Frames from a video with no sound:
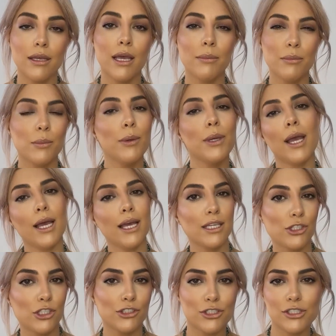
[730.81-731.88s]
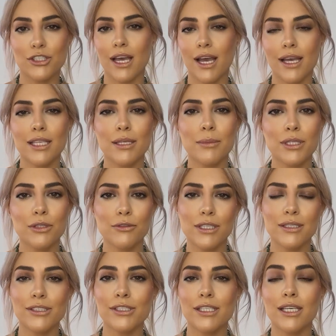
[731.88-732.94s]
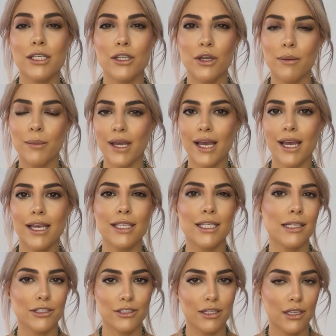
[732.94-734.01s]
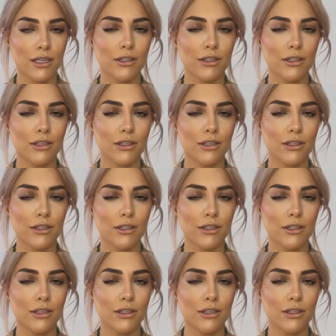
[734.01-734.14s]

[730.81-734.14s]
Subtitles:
I'm applying just a tiny bit of concealer on my eyelids